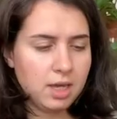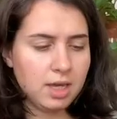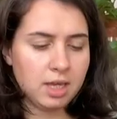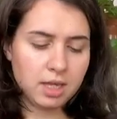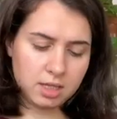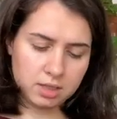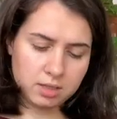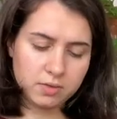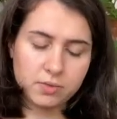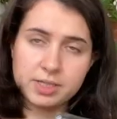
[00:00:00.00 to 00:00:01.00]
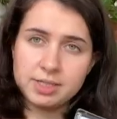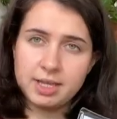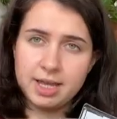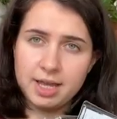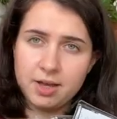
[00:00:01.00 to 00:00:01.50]
And the reason
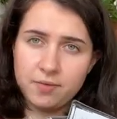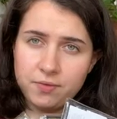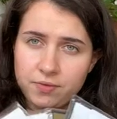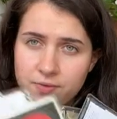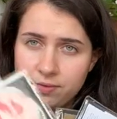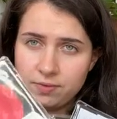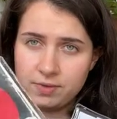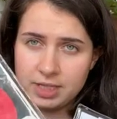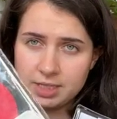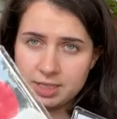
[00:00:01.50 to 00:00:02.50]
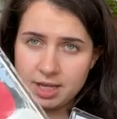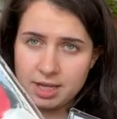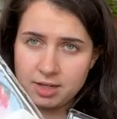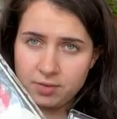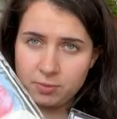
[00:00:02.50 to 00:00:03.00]
I have this
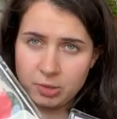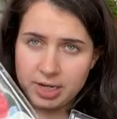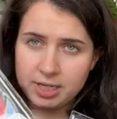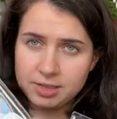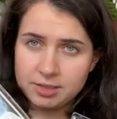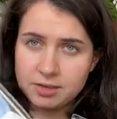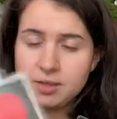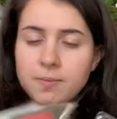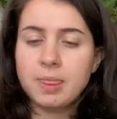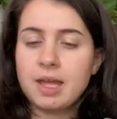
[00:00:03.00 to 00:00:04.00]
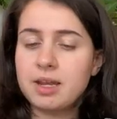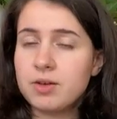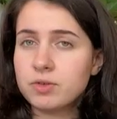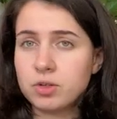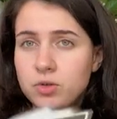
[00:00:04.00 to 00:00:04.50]
kind of brand, I
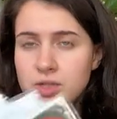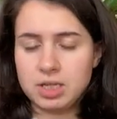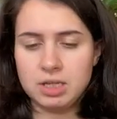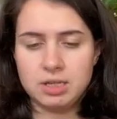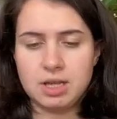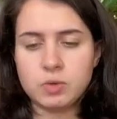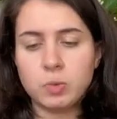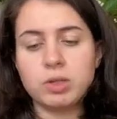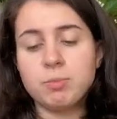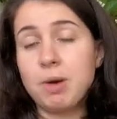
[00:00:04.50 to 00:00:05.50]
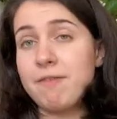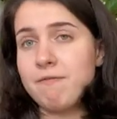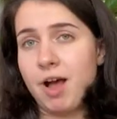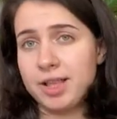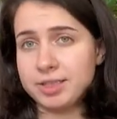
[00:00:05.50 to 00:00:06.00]
never used it. That's what my
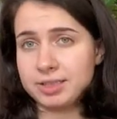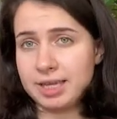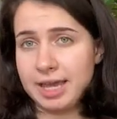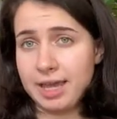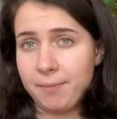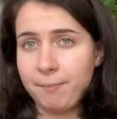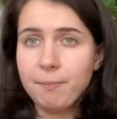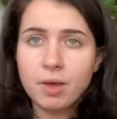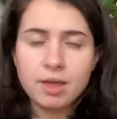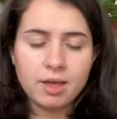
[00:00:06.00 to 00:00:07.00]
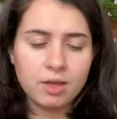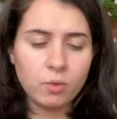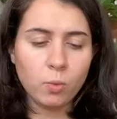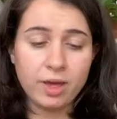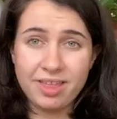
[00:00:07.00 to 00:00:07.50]
violin came
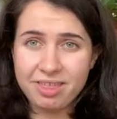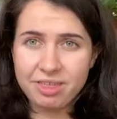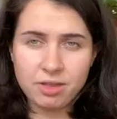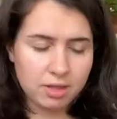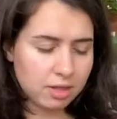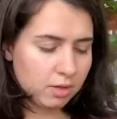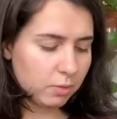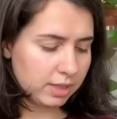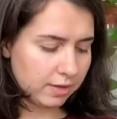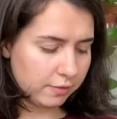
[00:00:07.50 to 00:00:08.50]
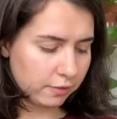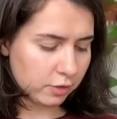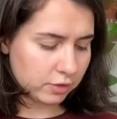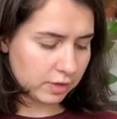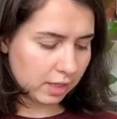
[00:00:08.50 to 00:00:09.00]
with when I
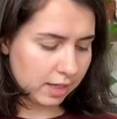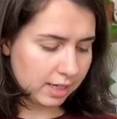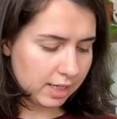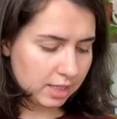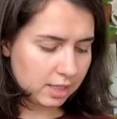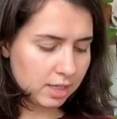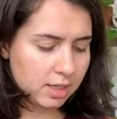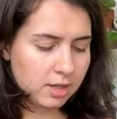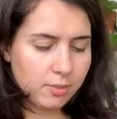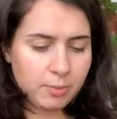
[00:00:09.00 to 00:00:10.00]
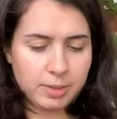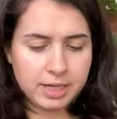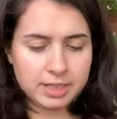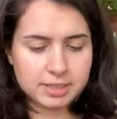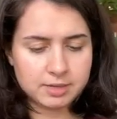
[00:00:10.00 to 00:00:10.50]
first got it,
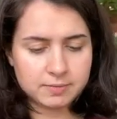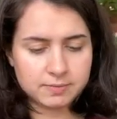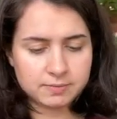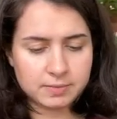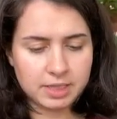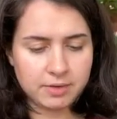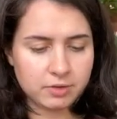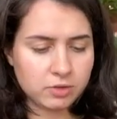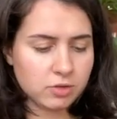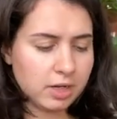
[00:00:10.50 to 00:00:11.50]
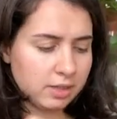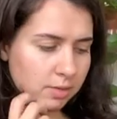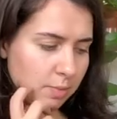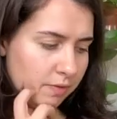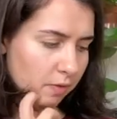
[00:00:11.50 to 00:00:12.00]
but never tried
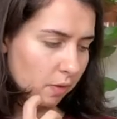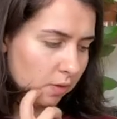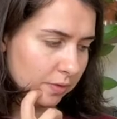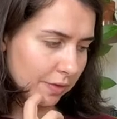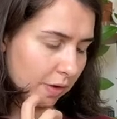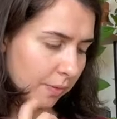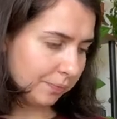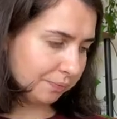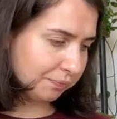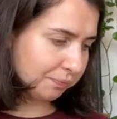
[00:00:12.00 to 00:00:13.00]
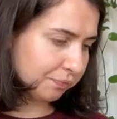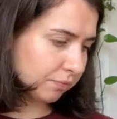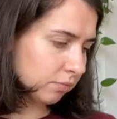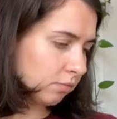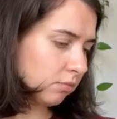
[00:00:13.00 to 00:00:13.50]
it before. So
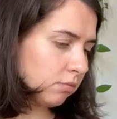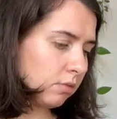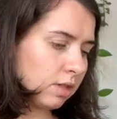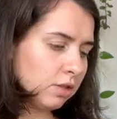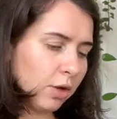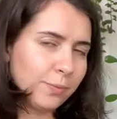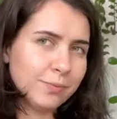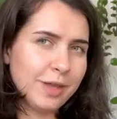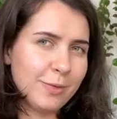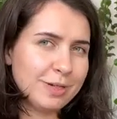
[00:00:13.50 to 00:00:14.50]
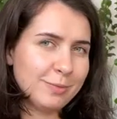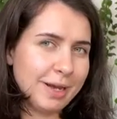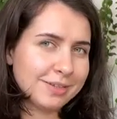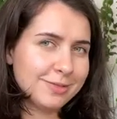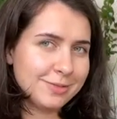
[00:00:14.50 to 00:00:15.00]
no, I went
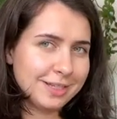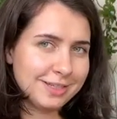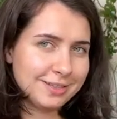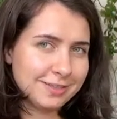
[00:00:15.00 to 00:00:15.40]
back to these.